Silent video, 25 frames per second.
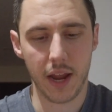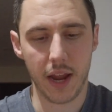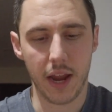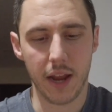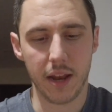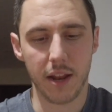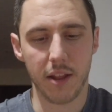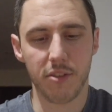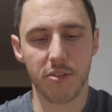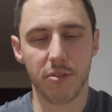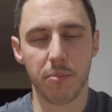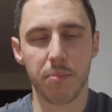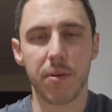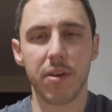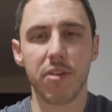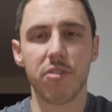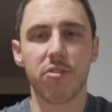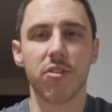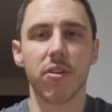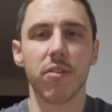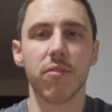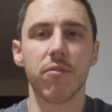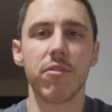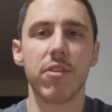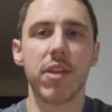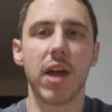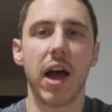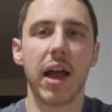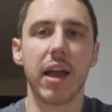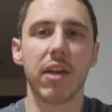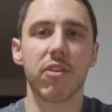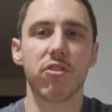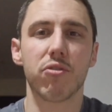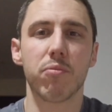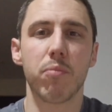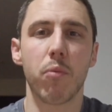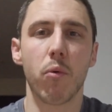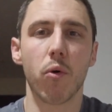and it's a piece of
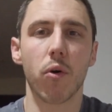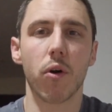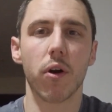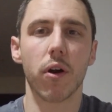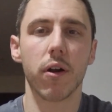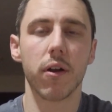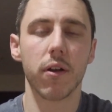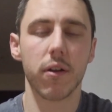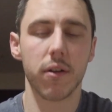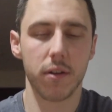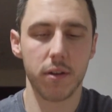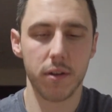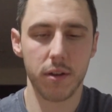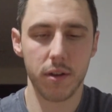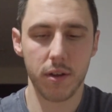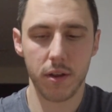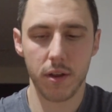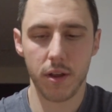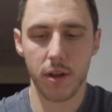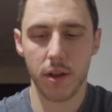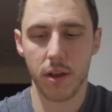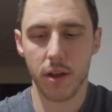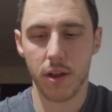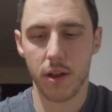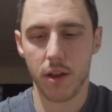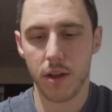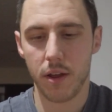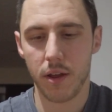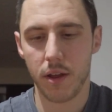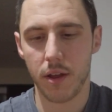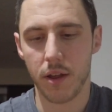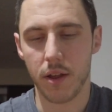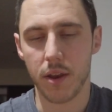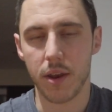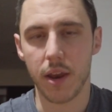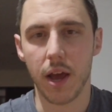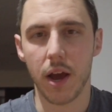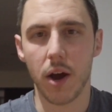Diaspore.
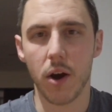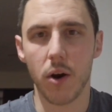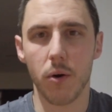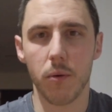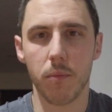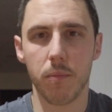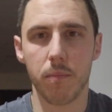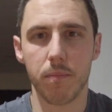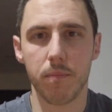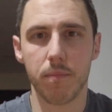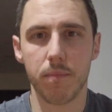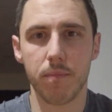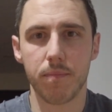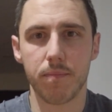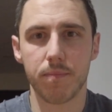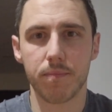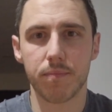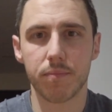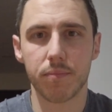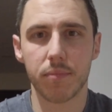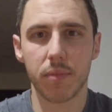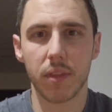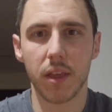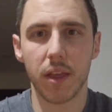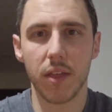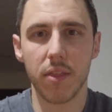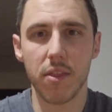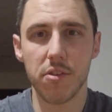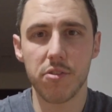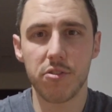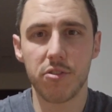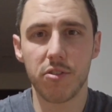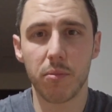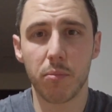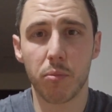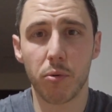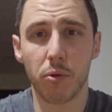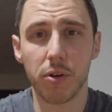Now,
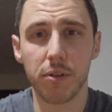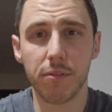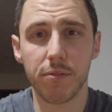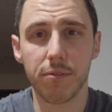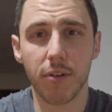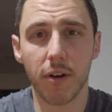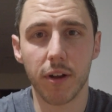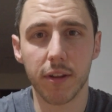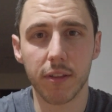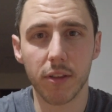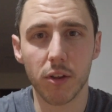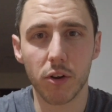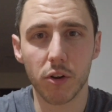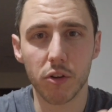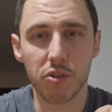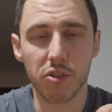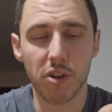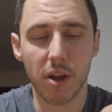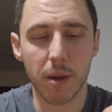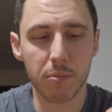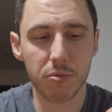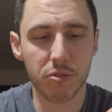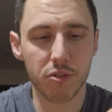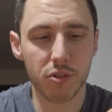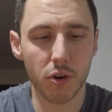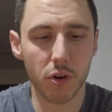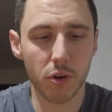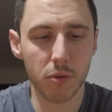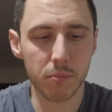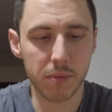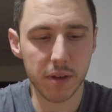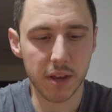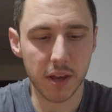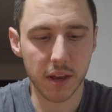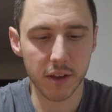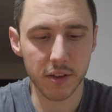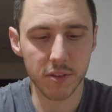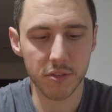this is a pretty fun little gemstone
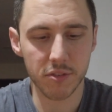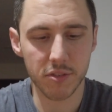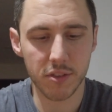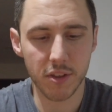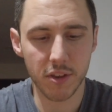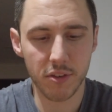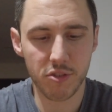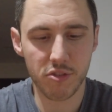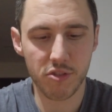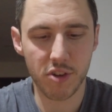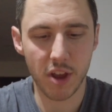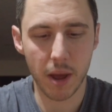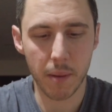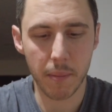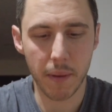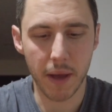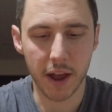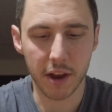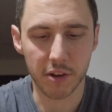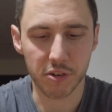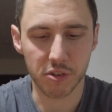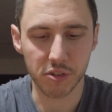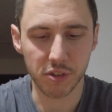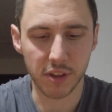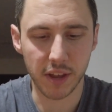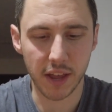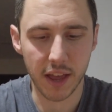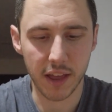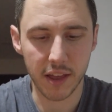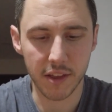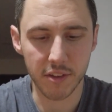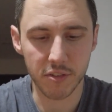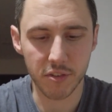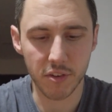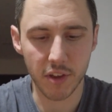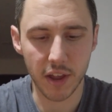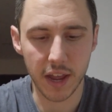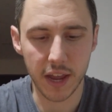because this gem actually
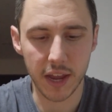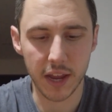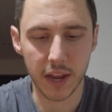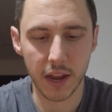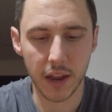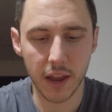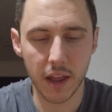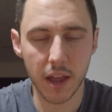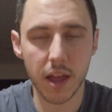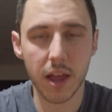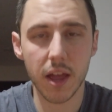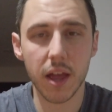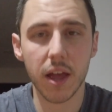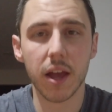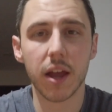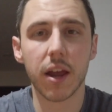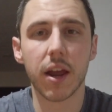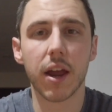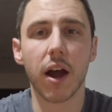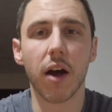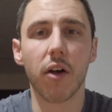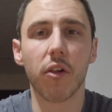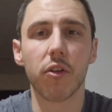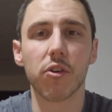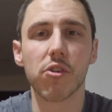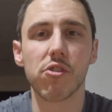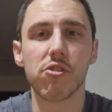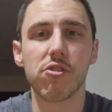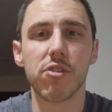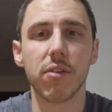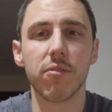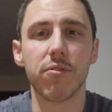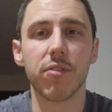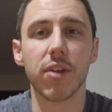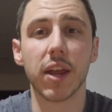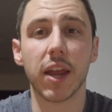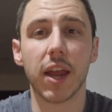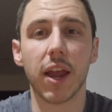has a color
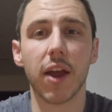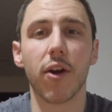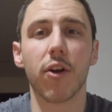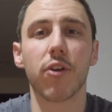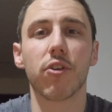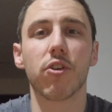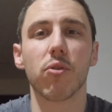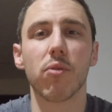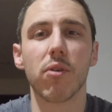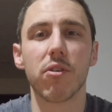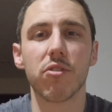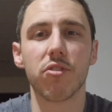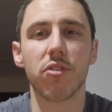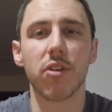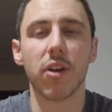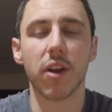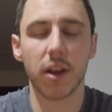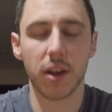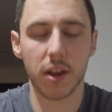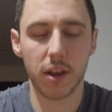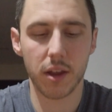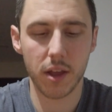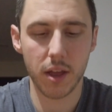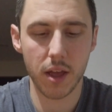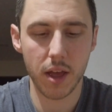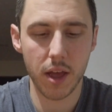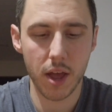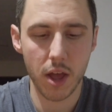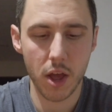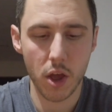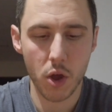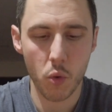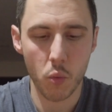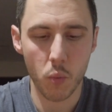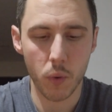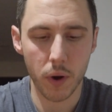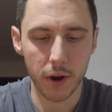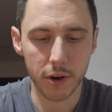shifting characteristic
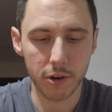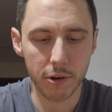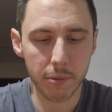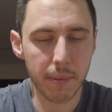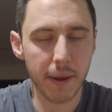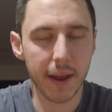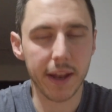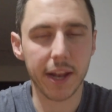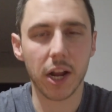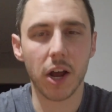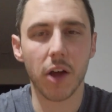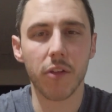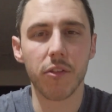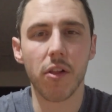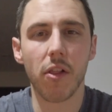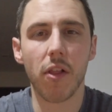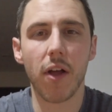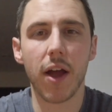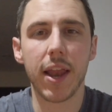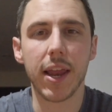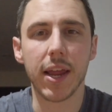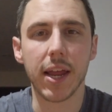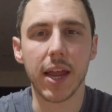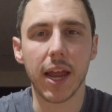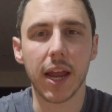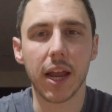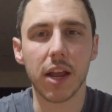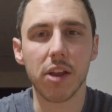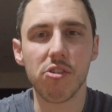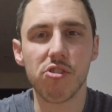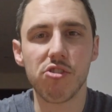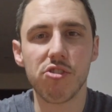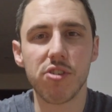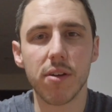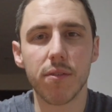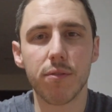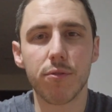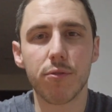where depending on the lighting it can
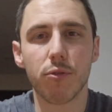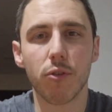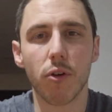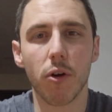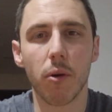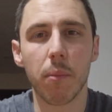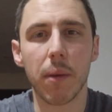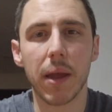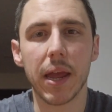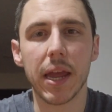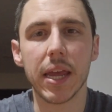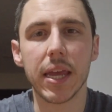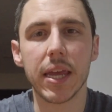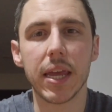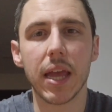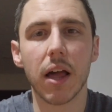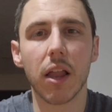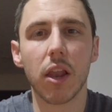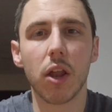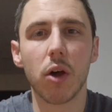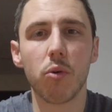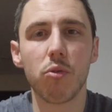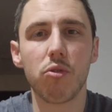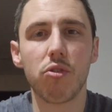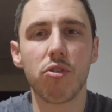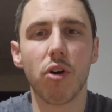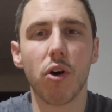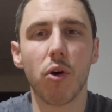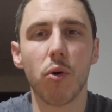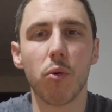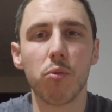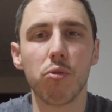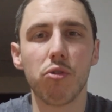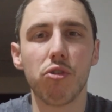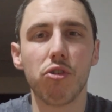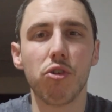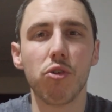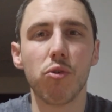shift from a yellow
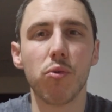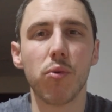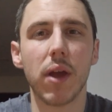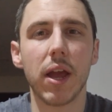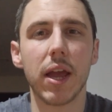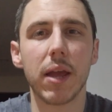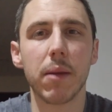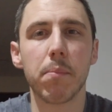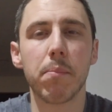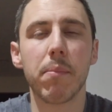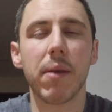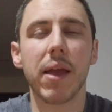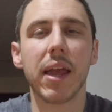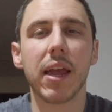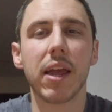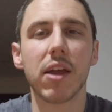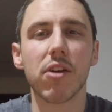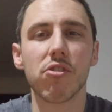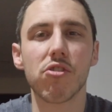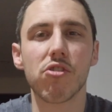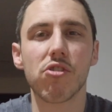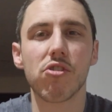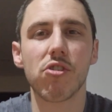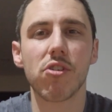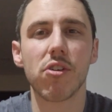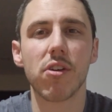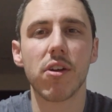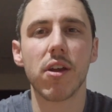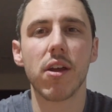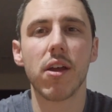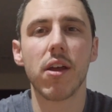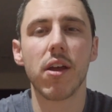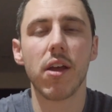tone to a pinkish